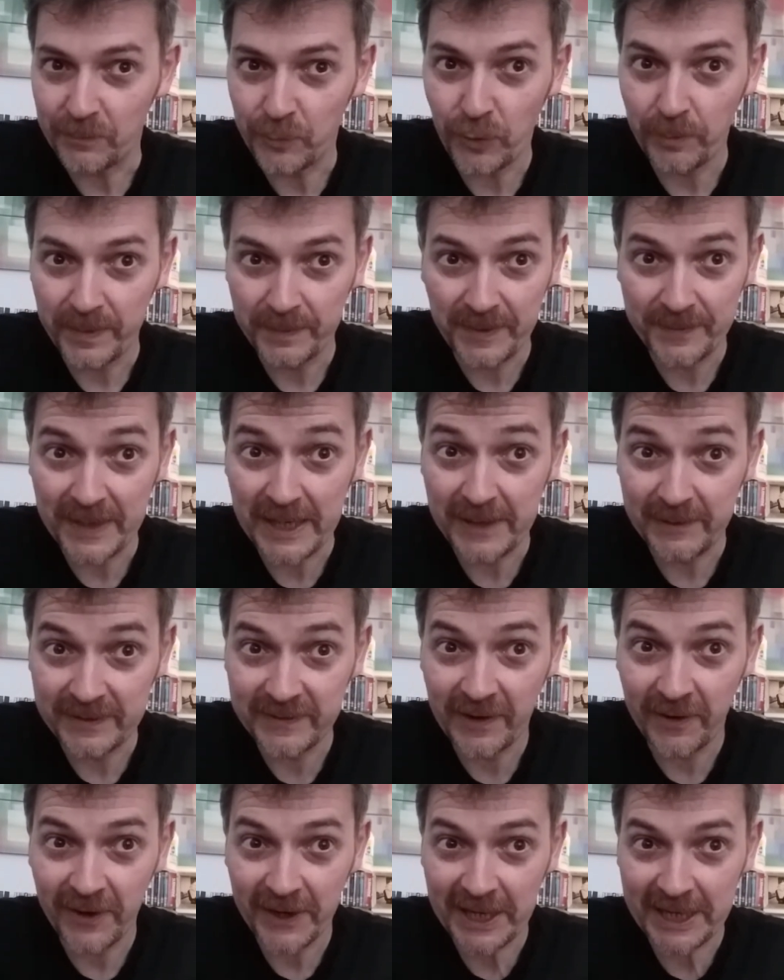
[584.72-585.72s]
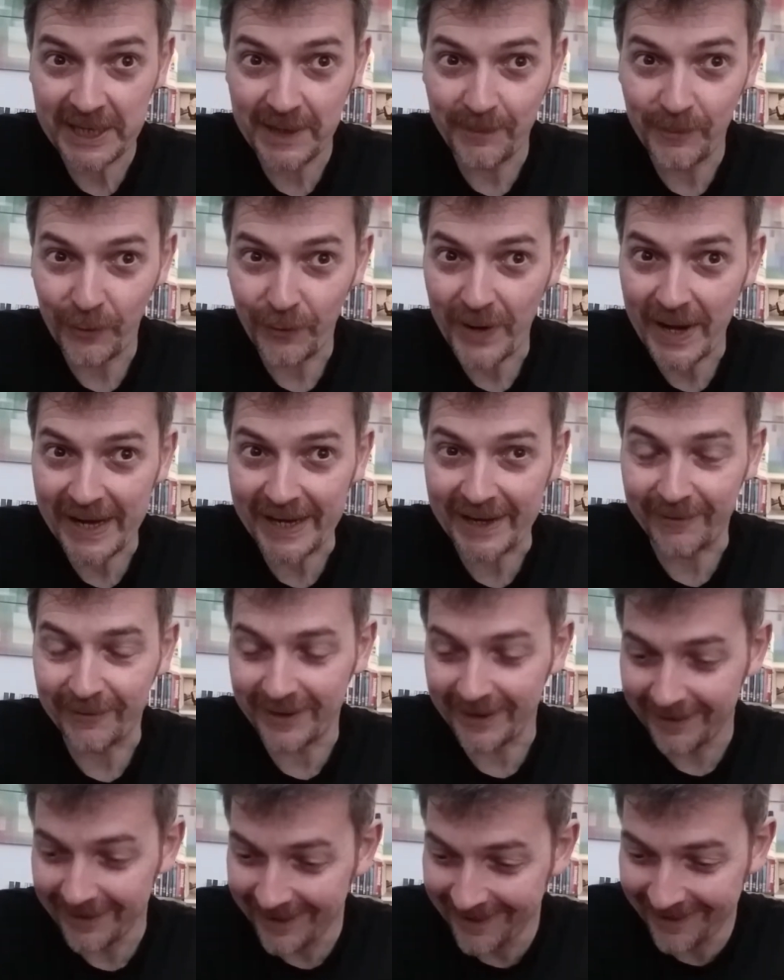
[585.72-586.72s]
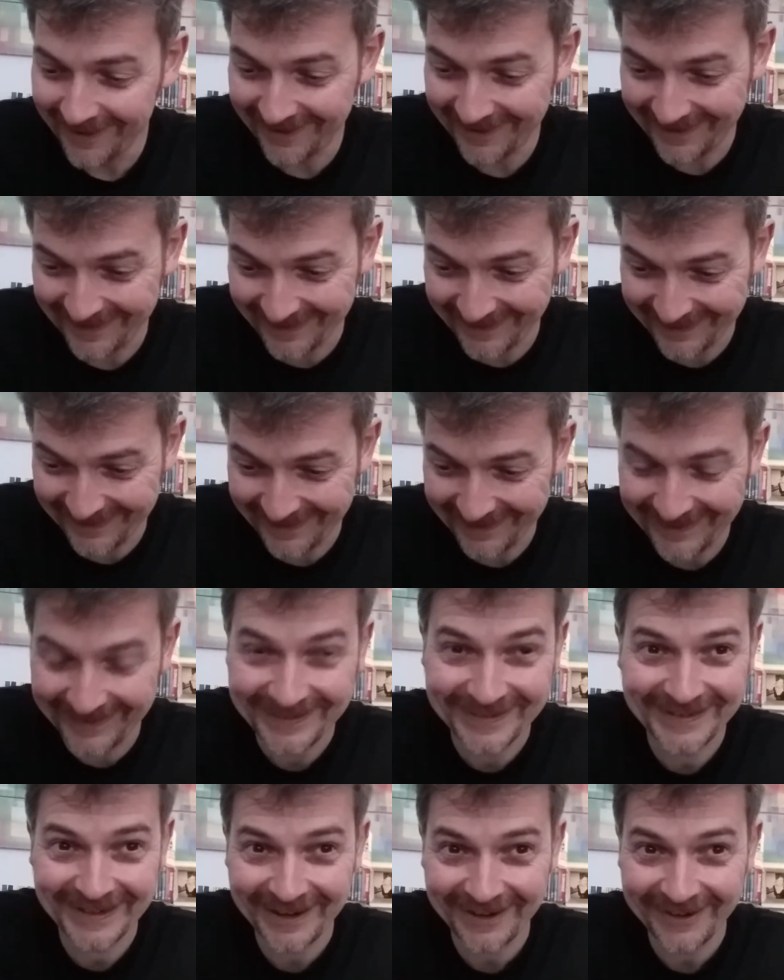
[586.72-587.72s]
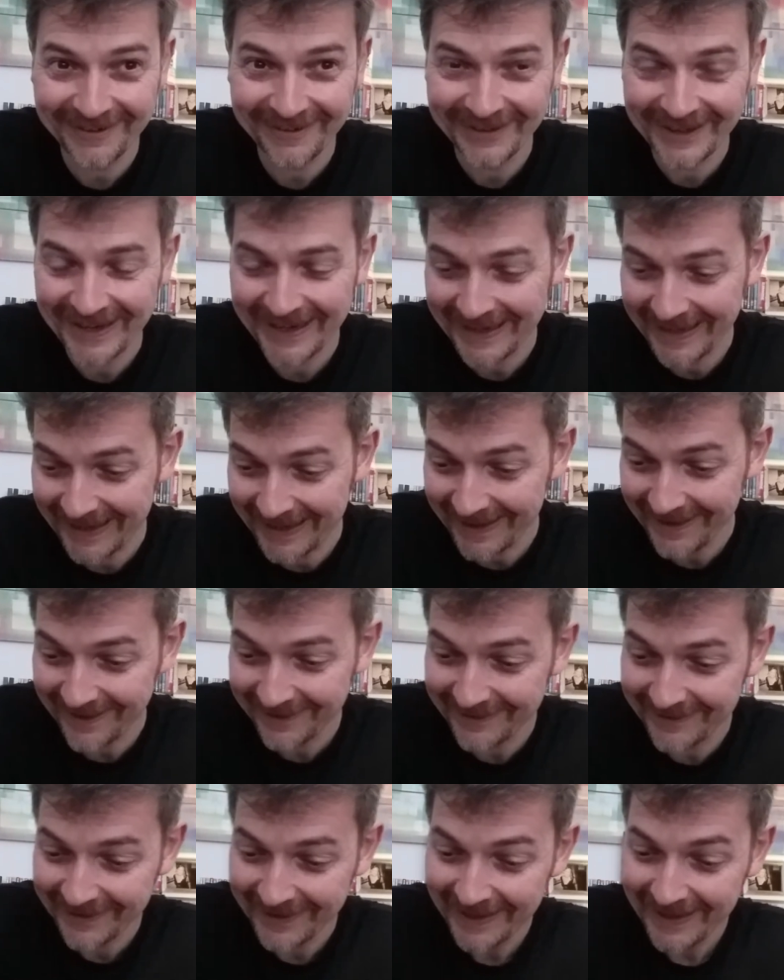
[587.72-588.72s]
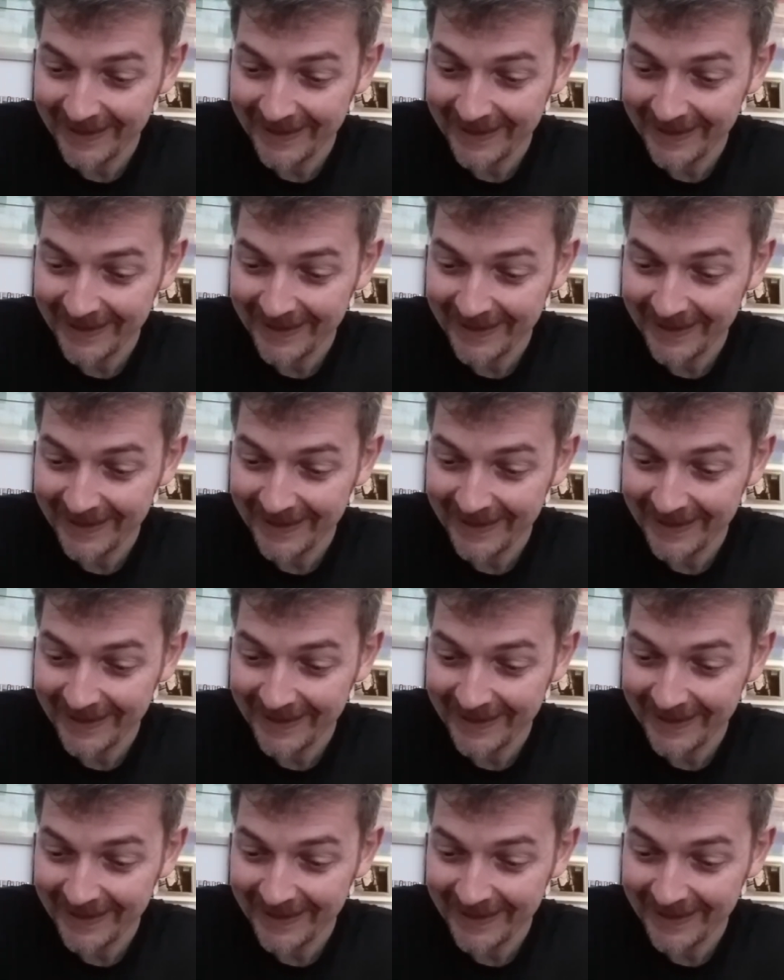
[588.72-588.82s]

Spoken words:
Probably be Tiger number 8. So there you go.